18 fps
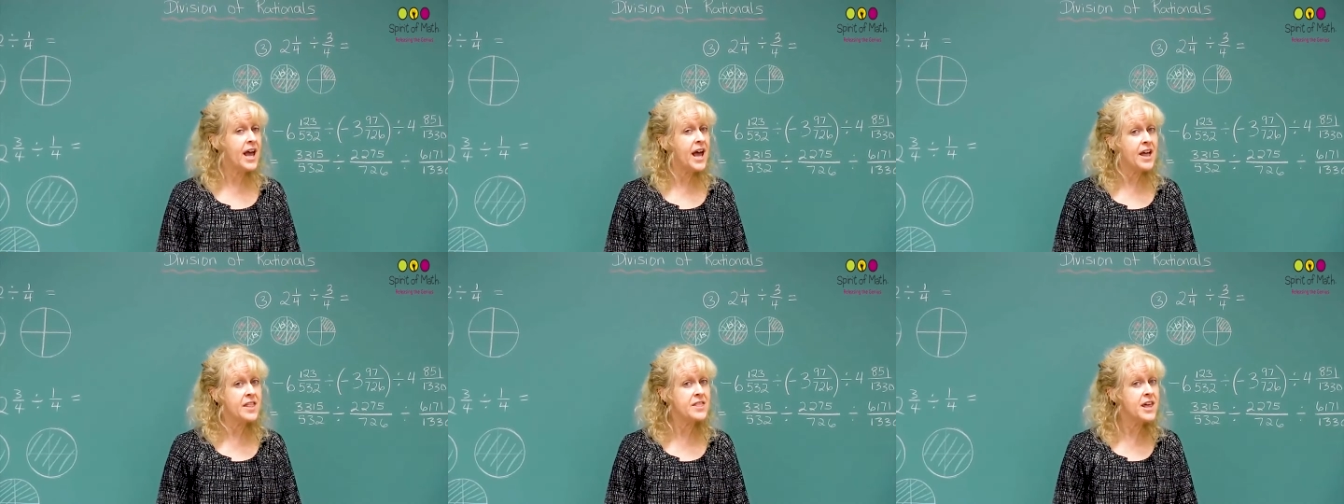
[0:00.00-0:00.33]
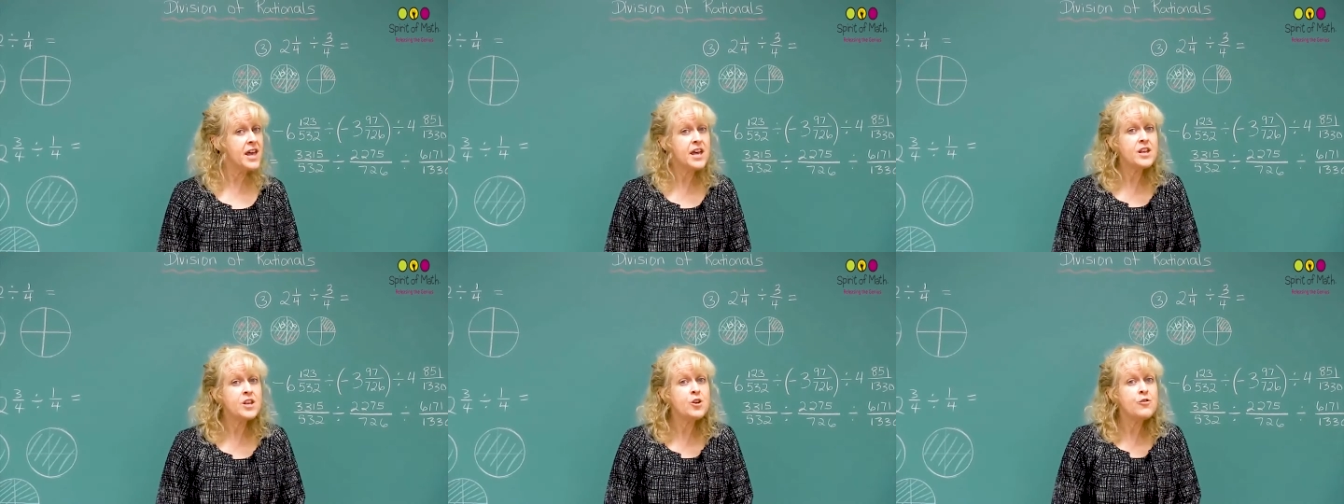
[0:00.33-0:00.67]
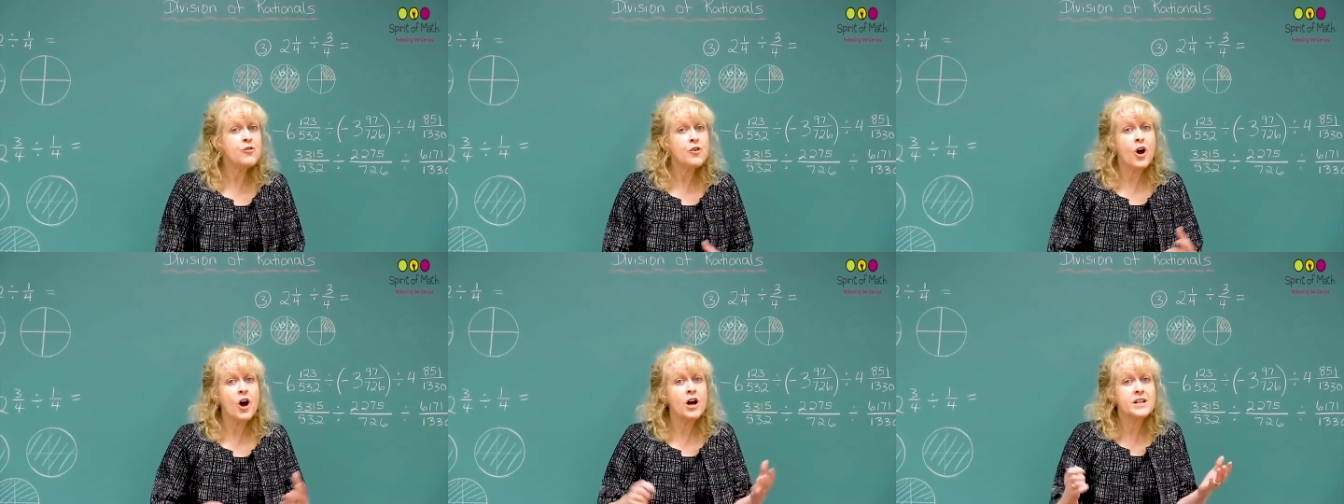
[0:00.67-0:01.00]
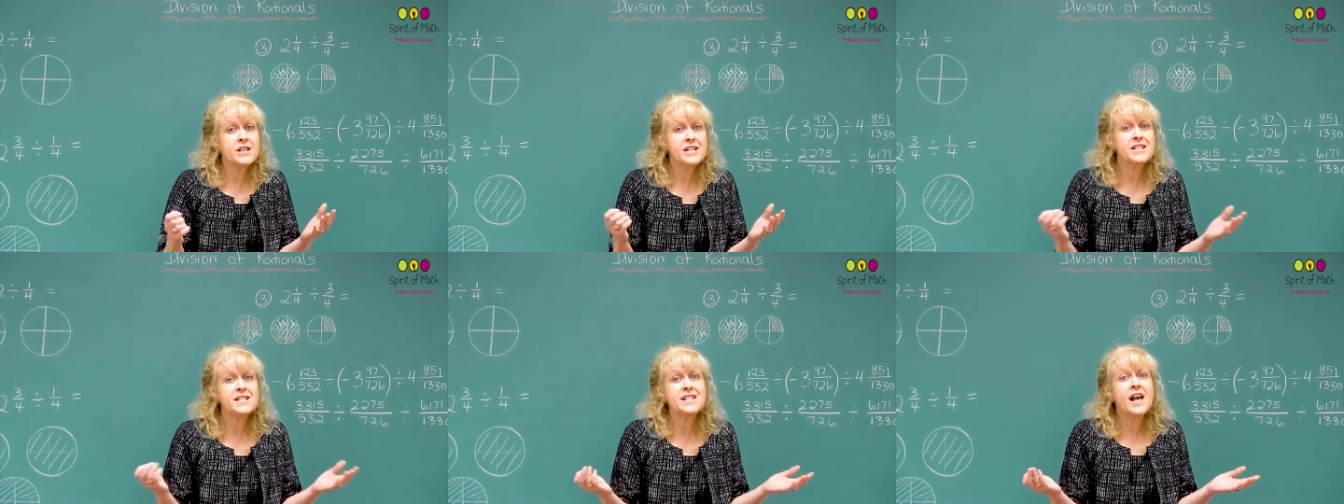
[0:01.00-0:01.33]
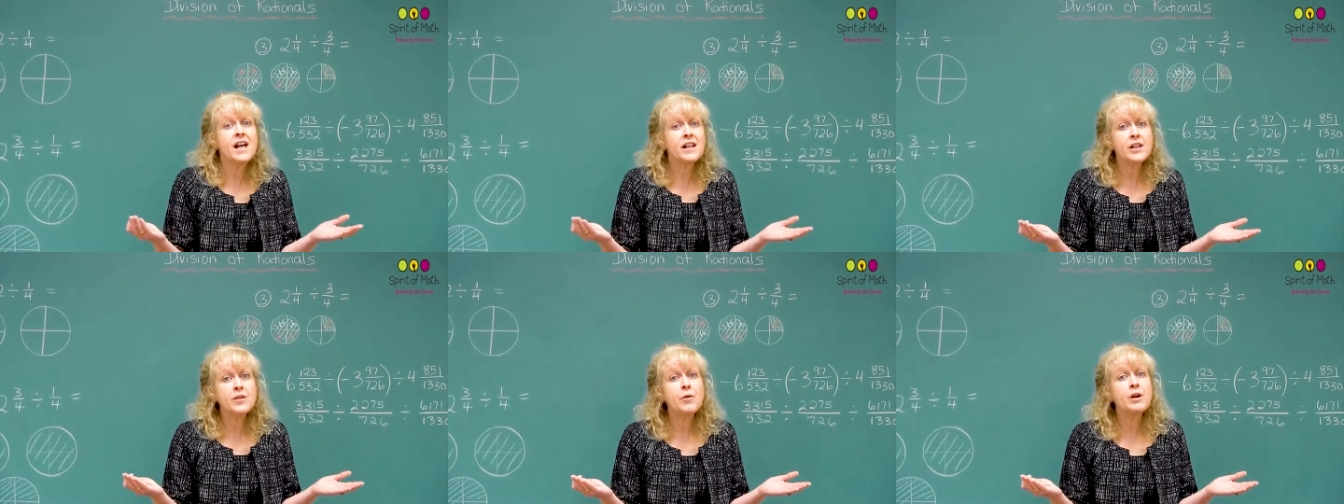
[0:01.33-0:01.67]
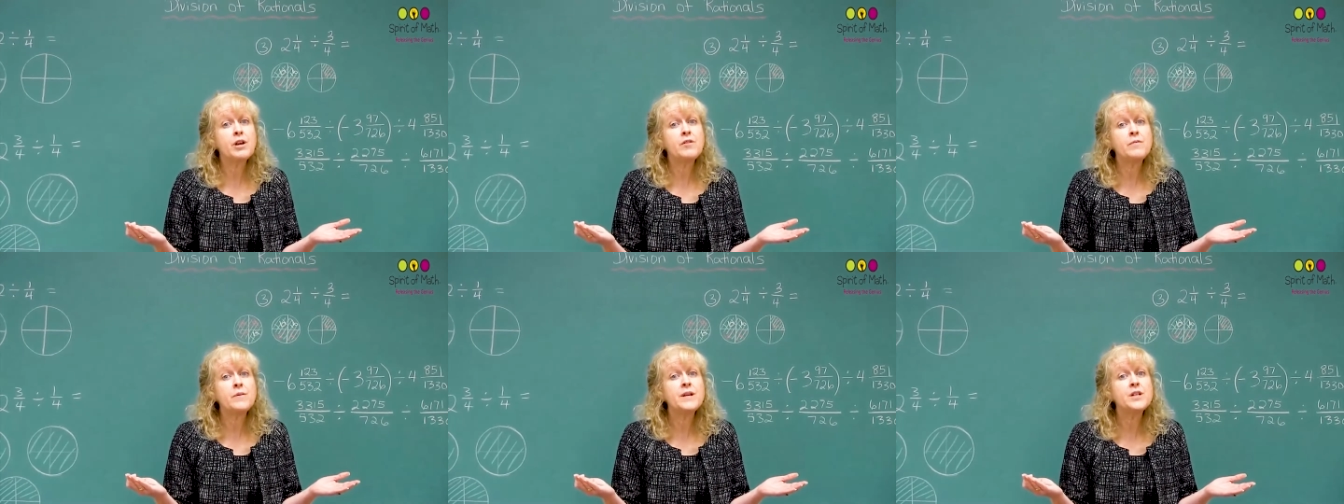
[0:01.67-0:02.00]
And then you've got exactly
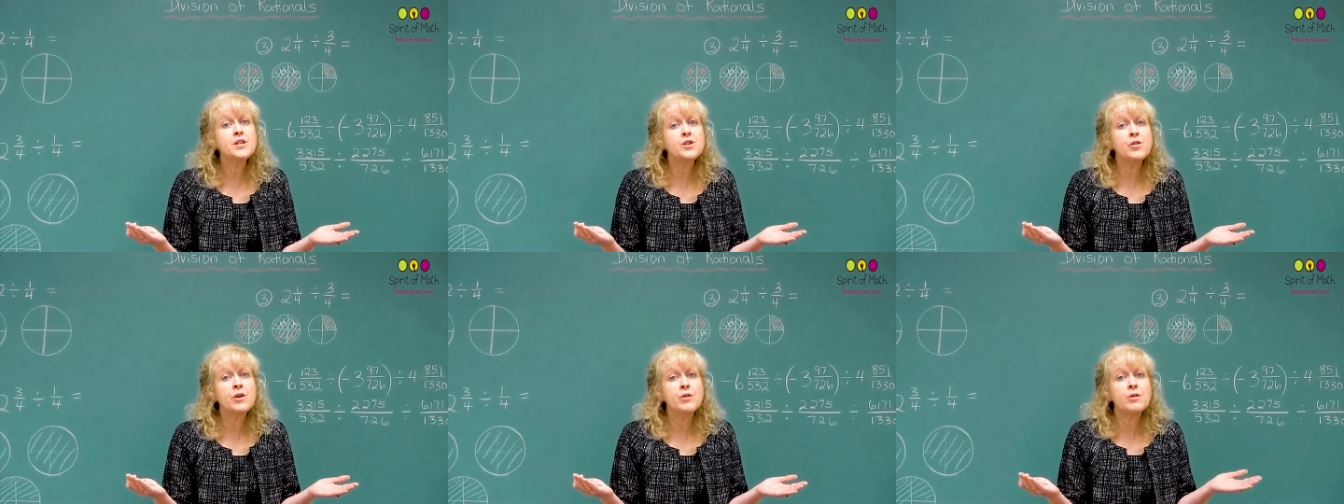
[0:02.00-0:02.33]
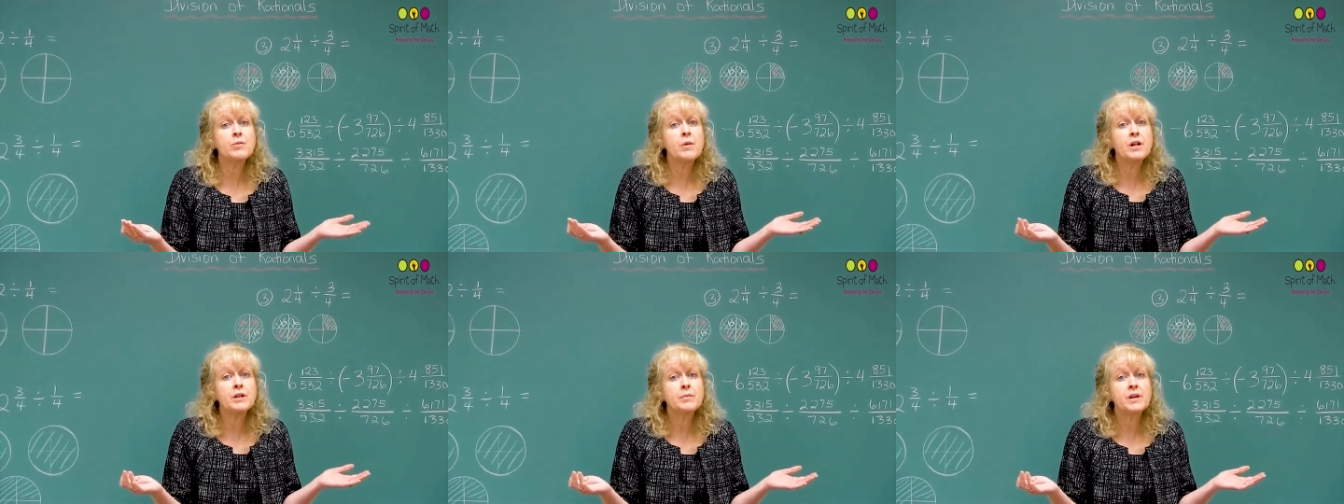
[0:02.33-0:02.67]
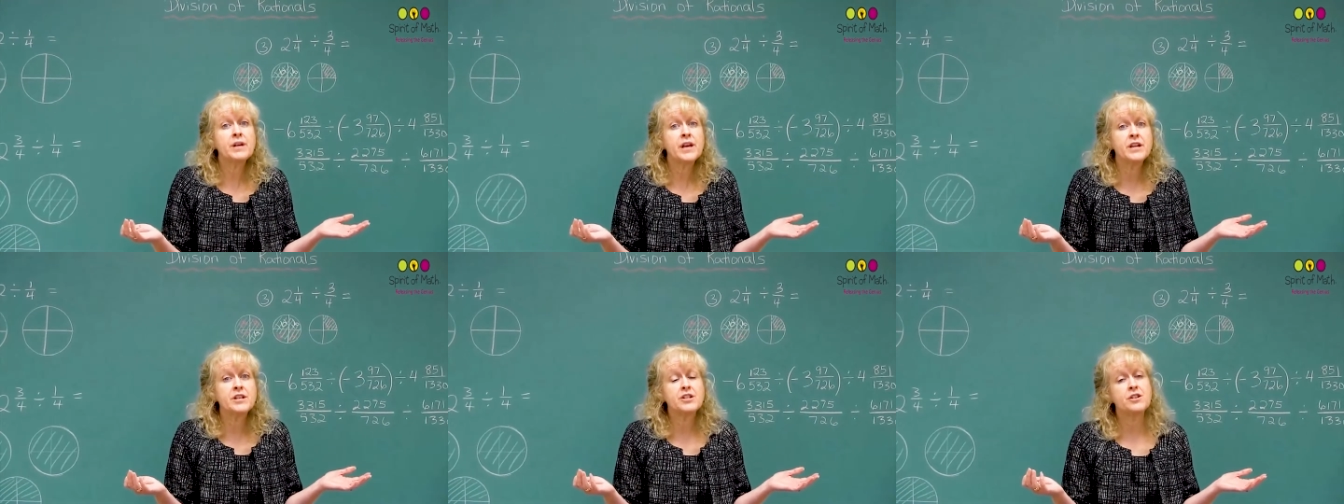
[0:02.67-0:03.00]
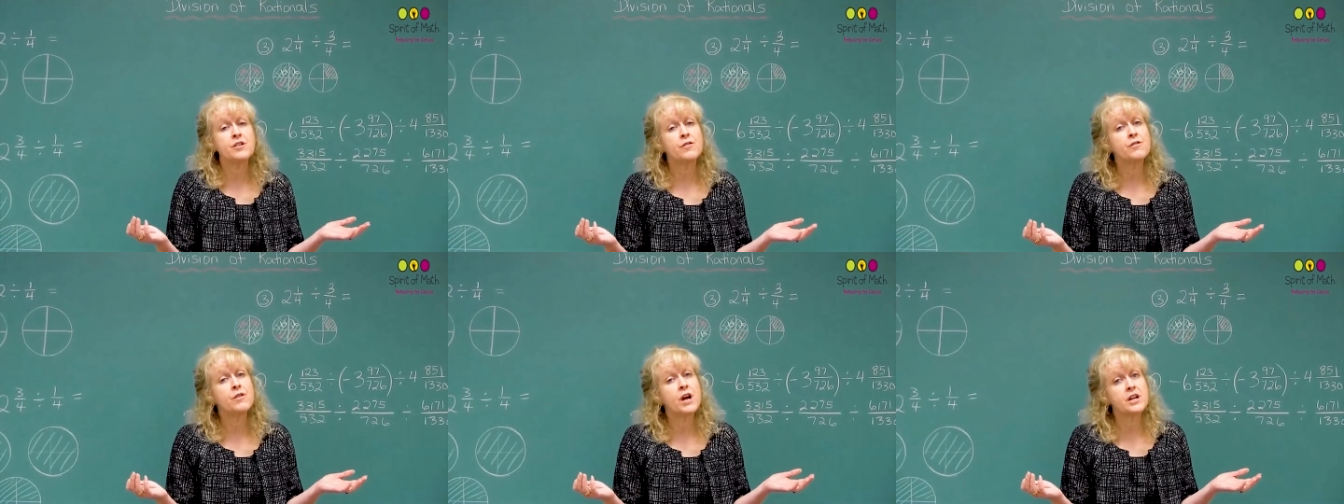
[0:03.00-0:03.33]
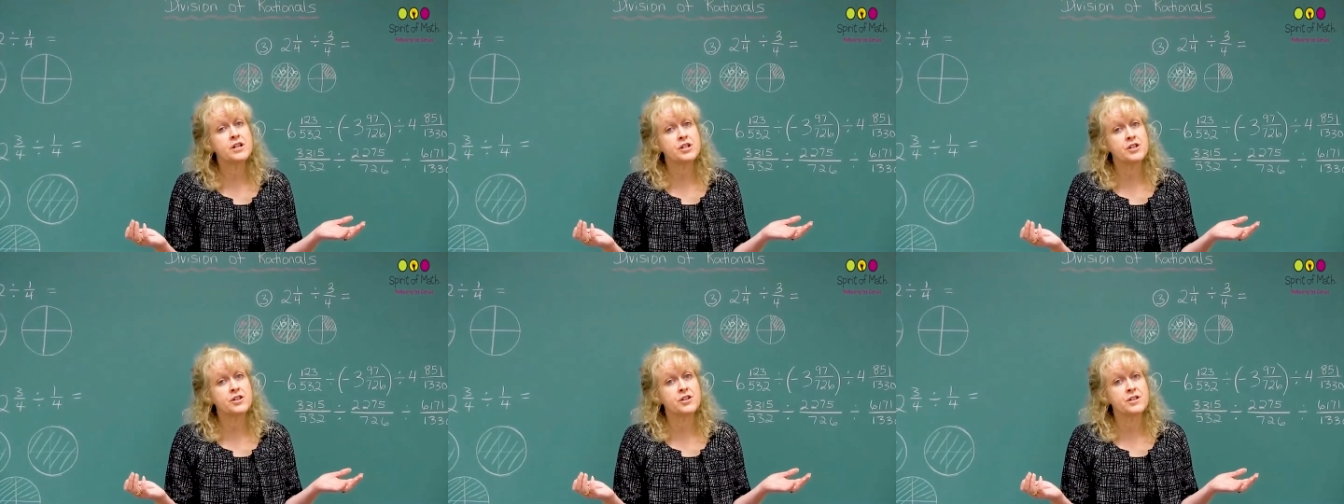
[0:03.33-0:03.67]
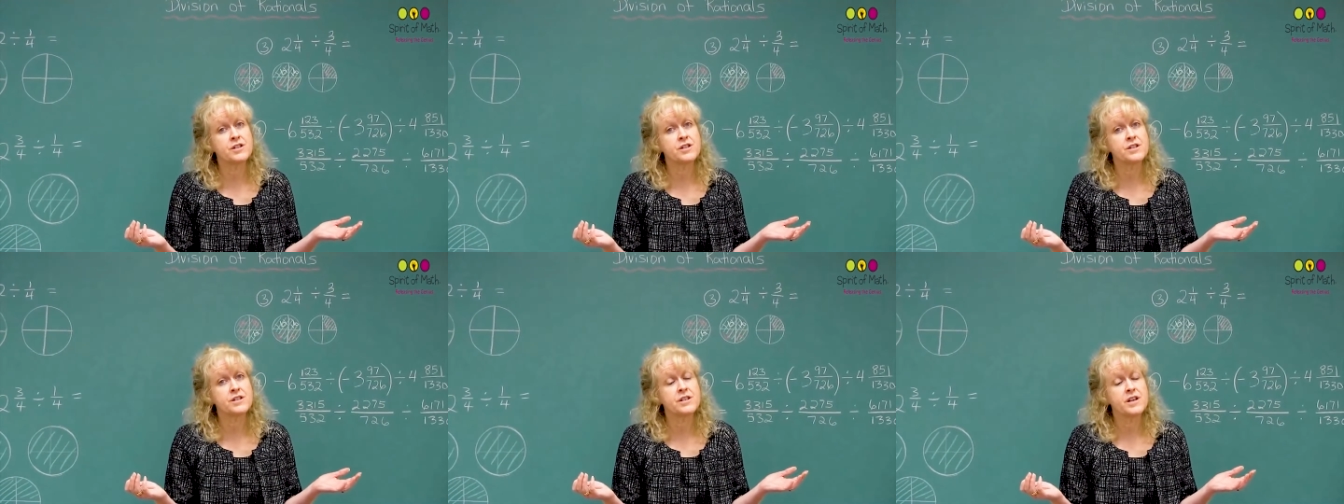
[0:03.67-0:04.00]
what you've been doing with multiplication of
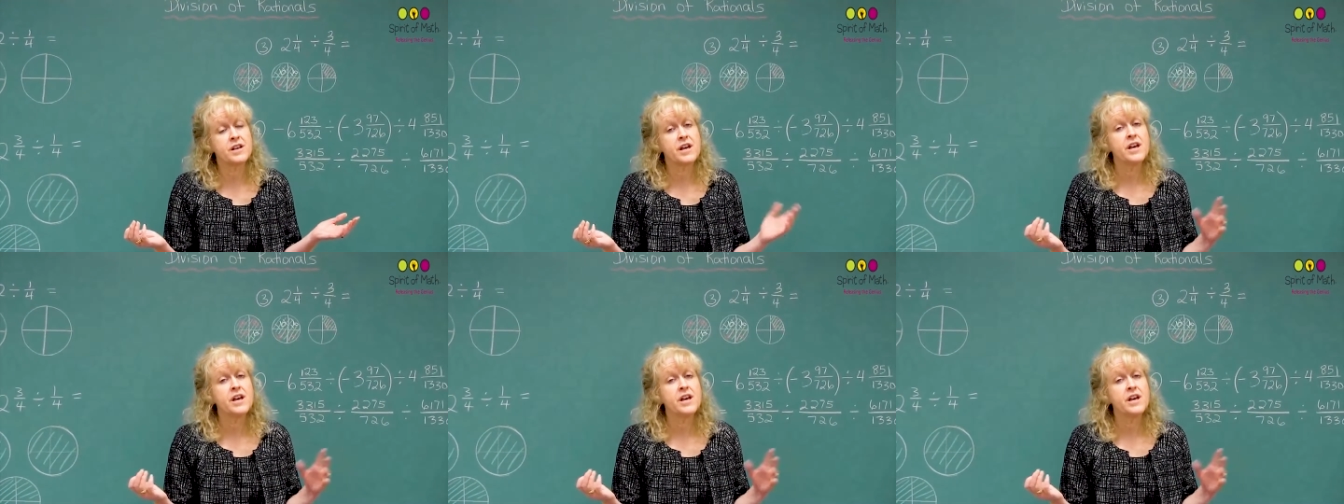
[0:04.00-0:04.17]
rationals.